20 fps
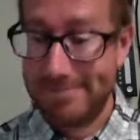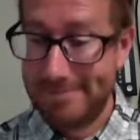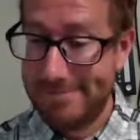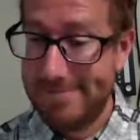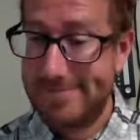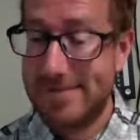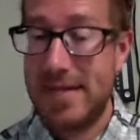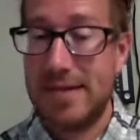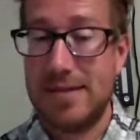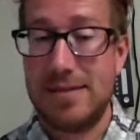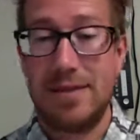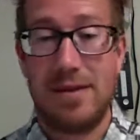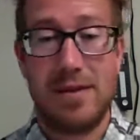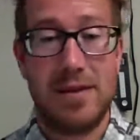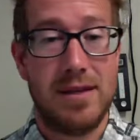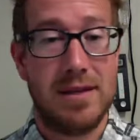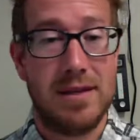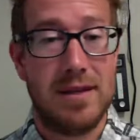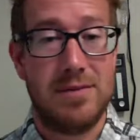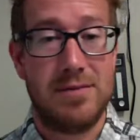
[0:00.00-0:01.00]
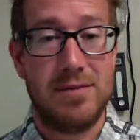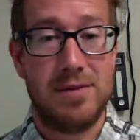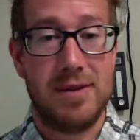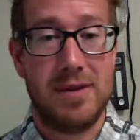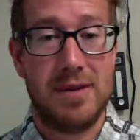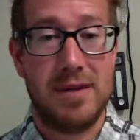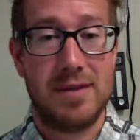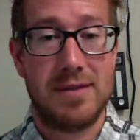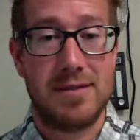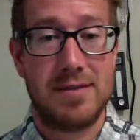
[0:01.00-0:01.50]
that's all I got for you
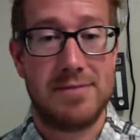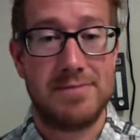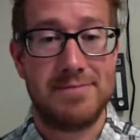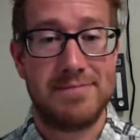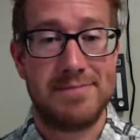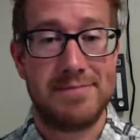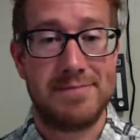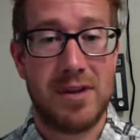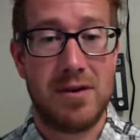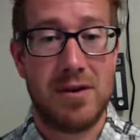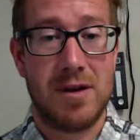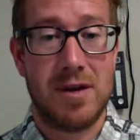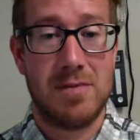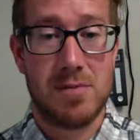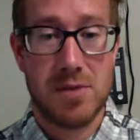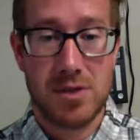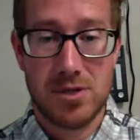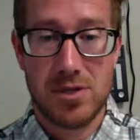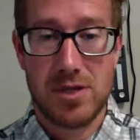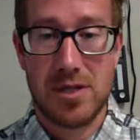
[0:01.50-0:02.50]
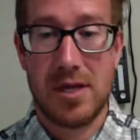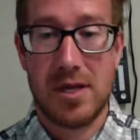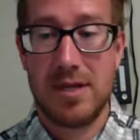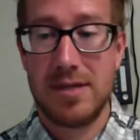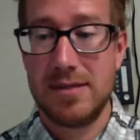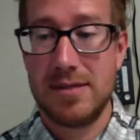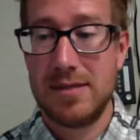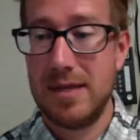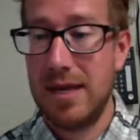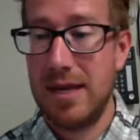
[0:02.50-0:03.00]
guys. All right, miss you
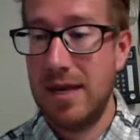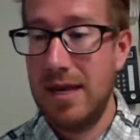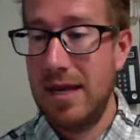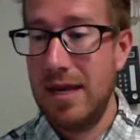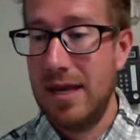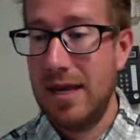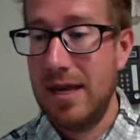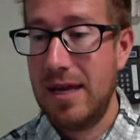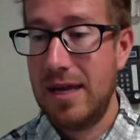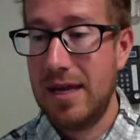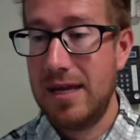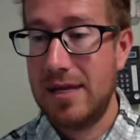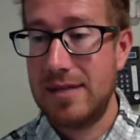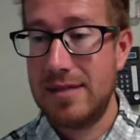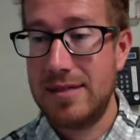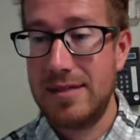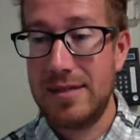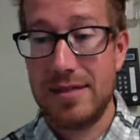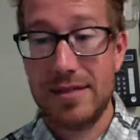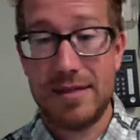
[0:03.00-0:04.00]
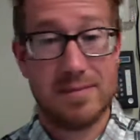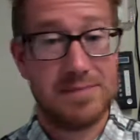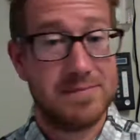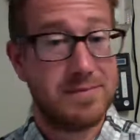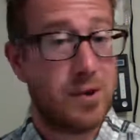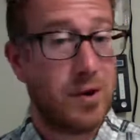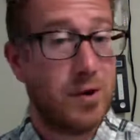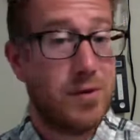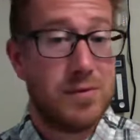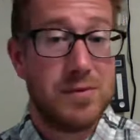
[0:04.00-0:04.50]
guys, and
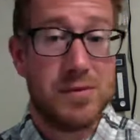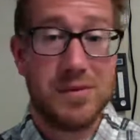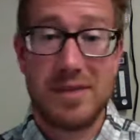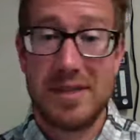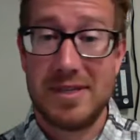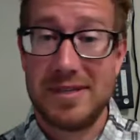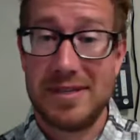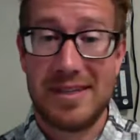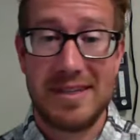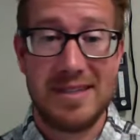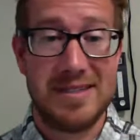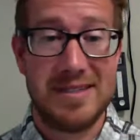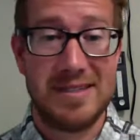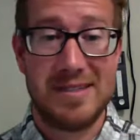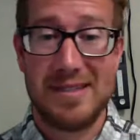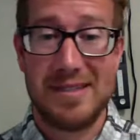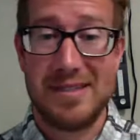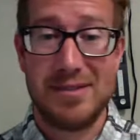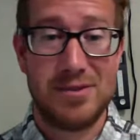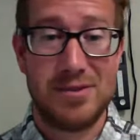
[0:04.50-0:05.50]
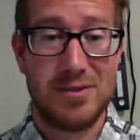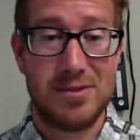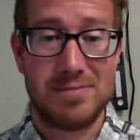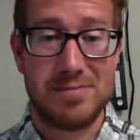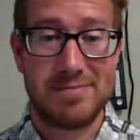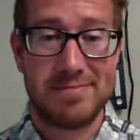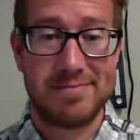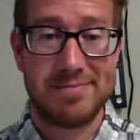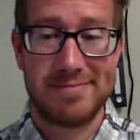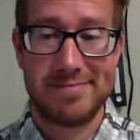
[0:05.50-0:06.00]
hopefully I get to see you soon.
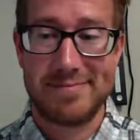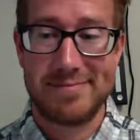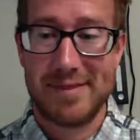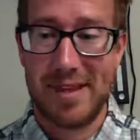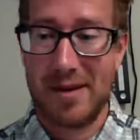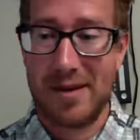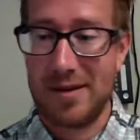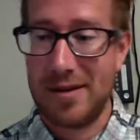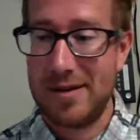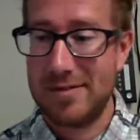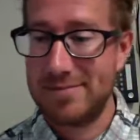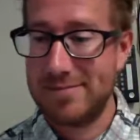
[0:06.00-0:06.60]
All right.